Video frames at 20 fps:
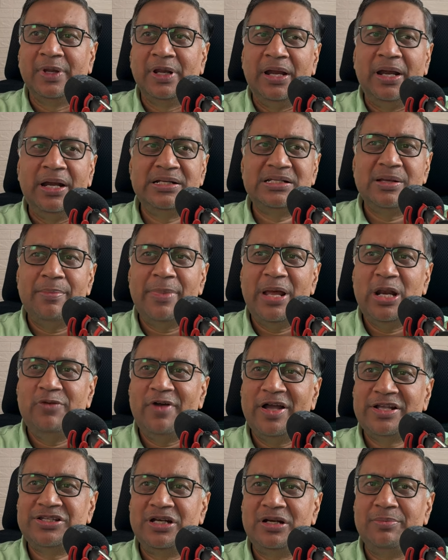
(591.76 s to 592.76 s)
It's a
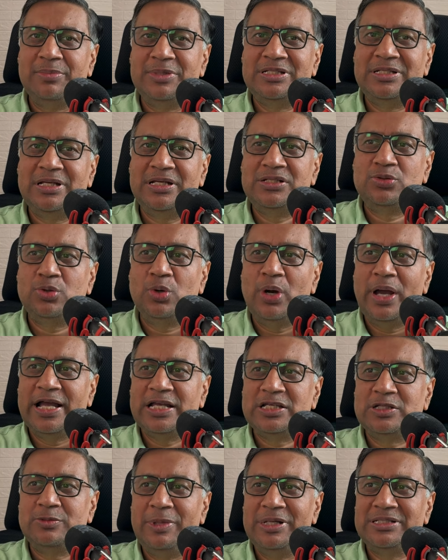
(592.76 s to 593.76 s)
manufacturing business, so
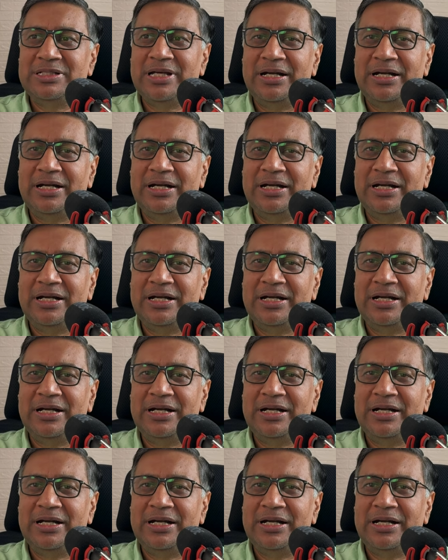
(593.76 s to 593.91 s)
expenses